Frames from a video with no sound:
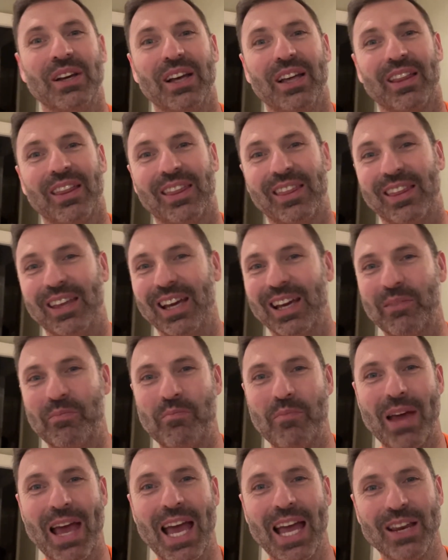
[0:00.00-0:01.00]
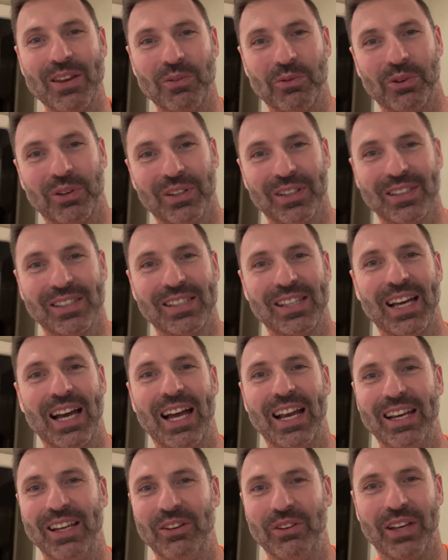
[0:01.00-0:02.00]
thick manuals
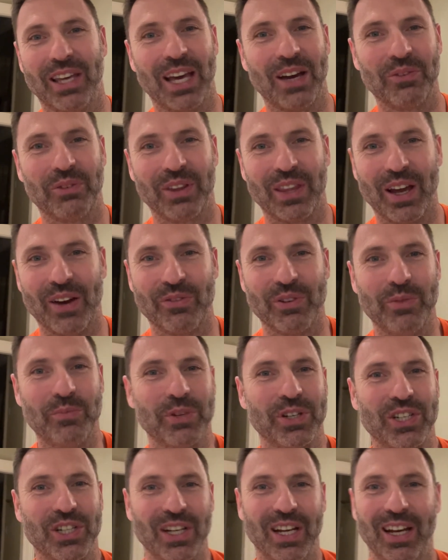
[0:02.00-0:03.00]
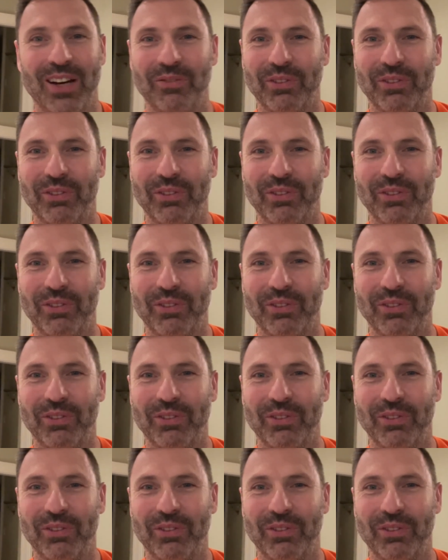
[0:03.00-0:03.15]
that you get with every machine.